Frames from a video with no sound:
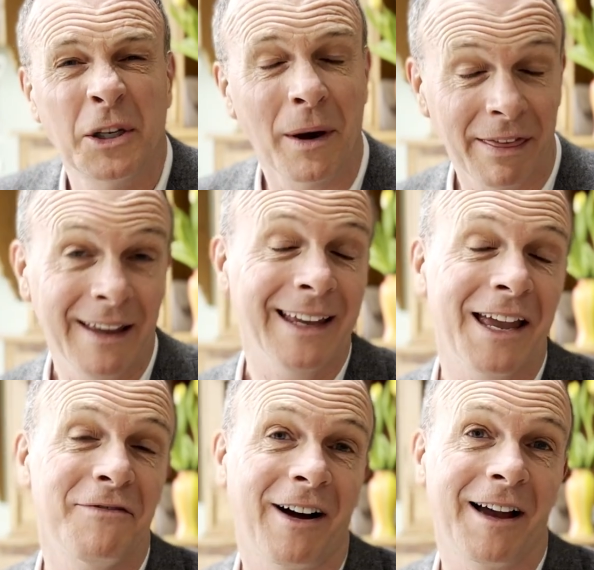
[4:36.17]
I think
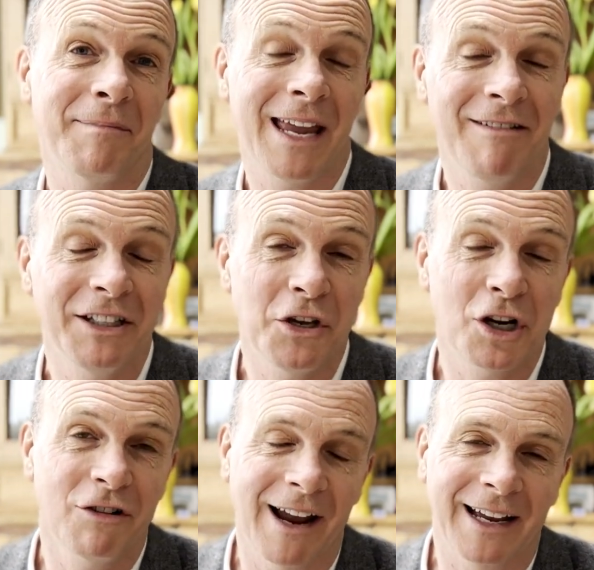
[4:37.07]
if I'm hearing you
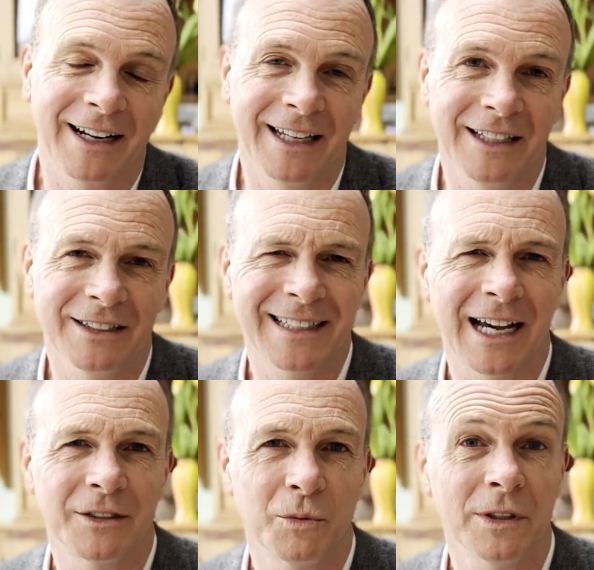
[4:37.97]
correctly, your
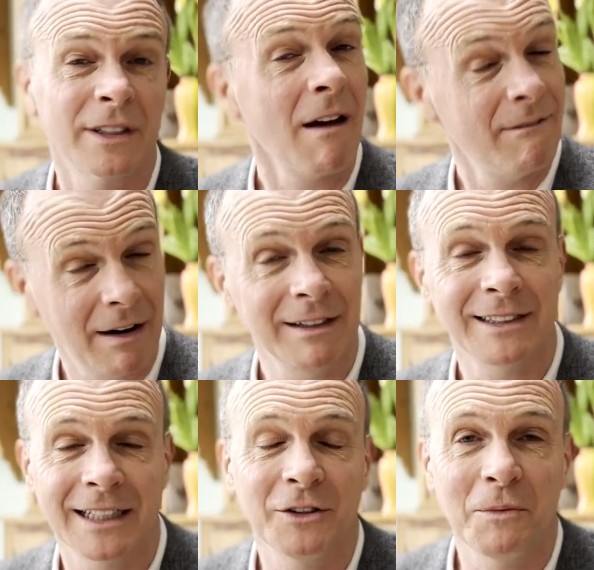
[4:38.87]
dad was very
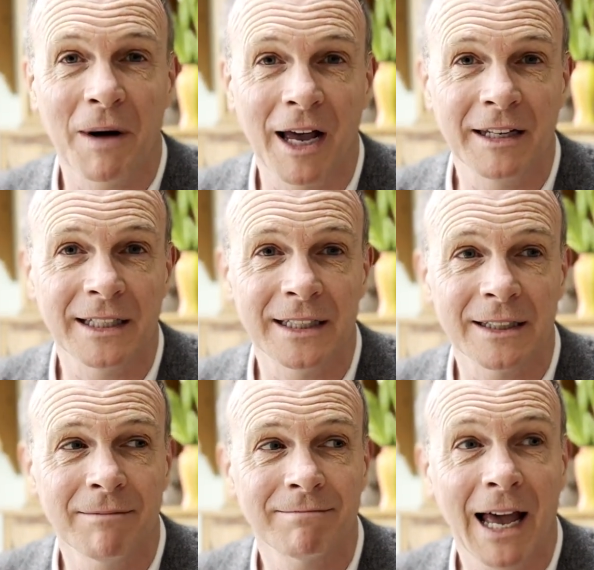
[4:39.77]
single-minded
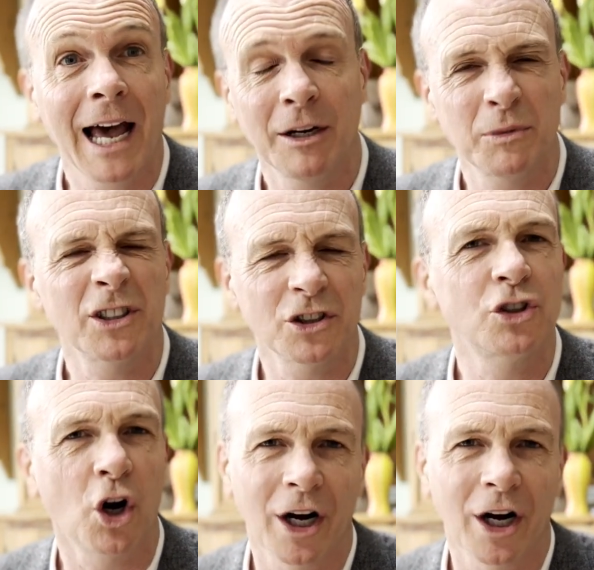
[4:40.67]
and was a strong